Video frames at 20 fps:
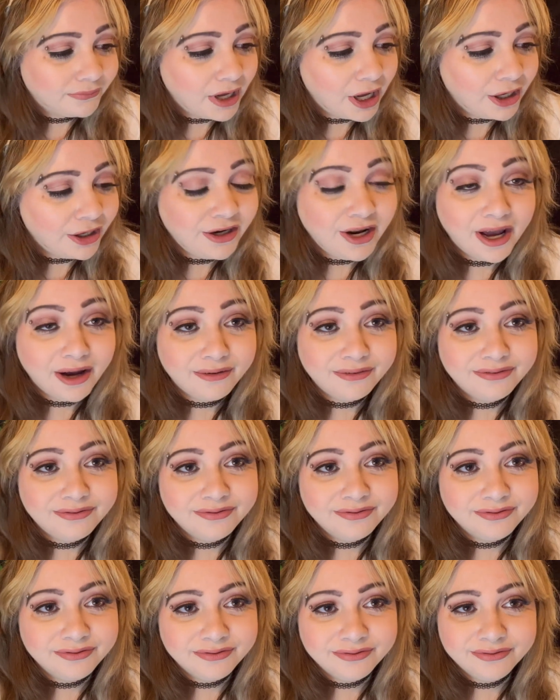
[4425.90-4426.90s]
No,
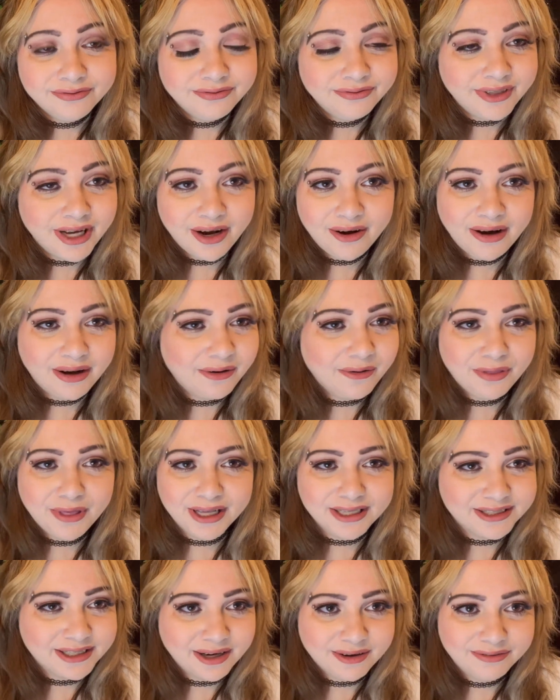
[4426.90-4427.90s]
I don't
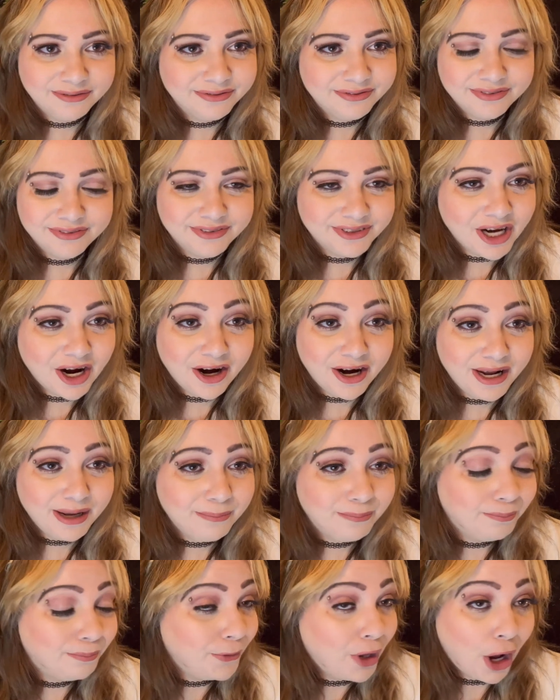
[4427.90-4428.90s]
think so. Sorry,
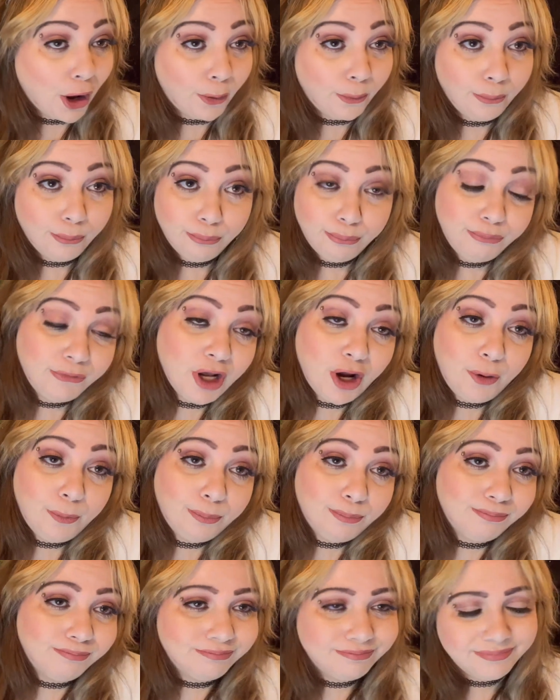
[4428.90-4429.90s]
no. Nope,
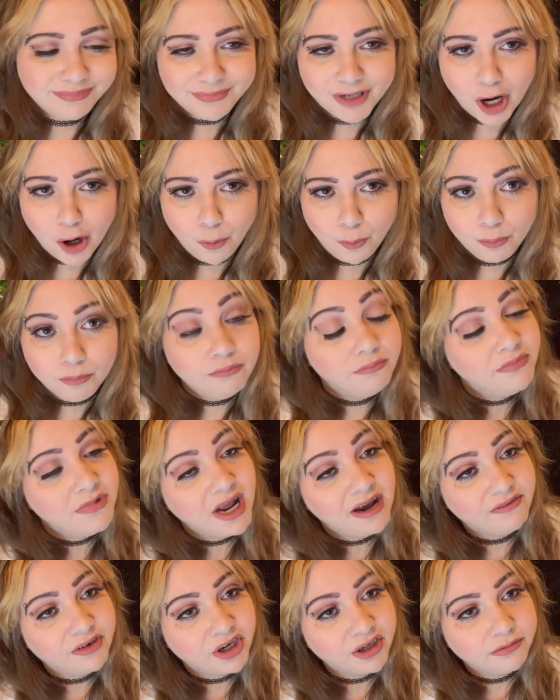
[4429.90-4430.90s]

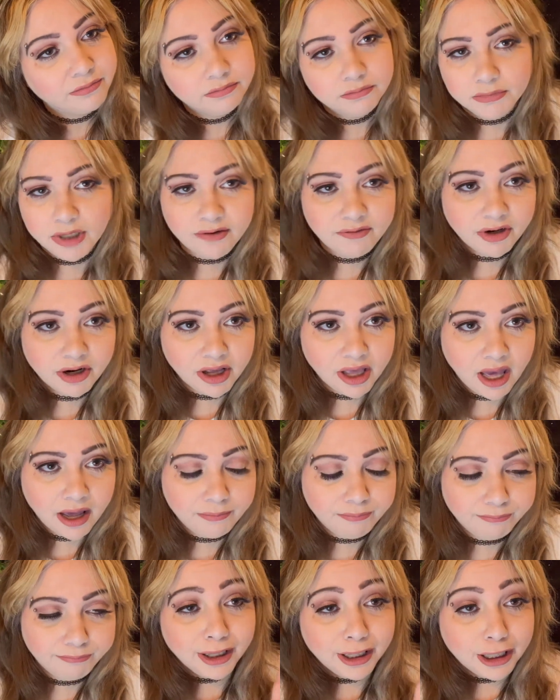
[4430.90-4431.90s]
never again.
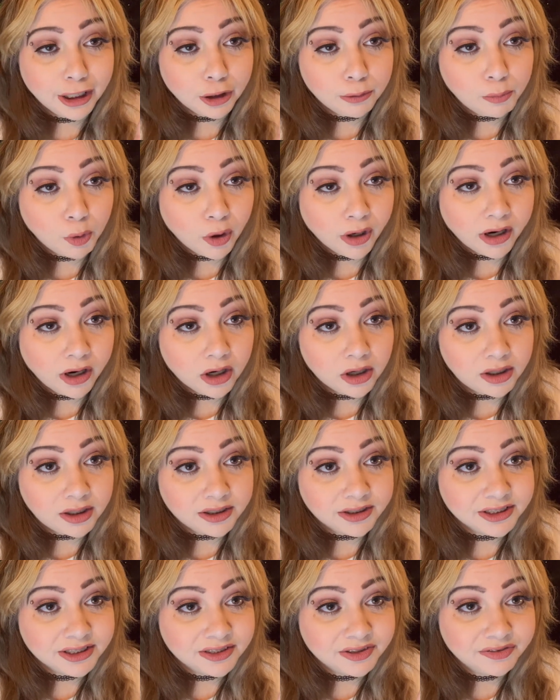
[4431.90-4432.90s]
Gilmore
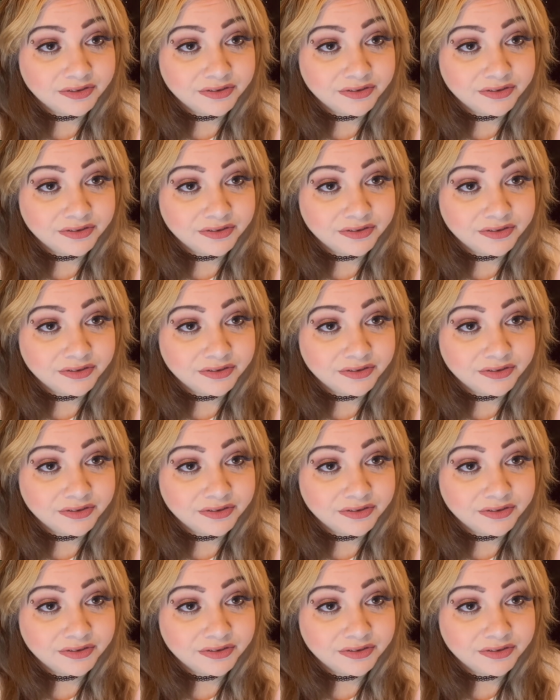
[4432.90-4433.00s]
Girls.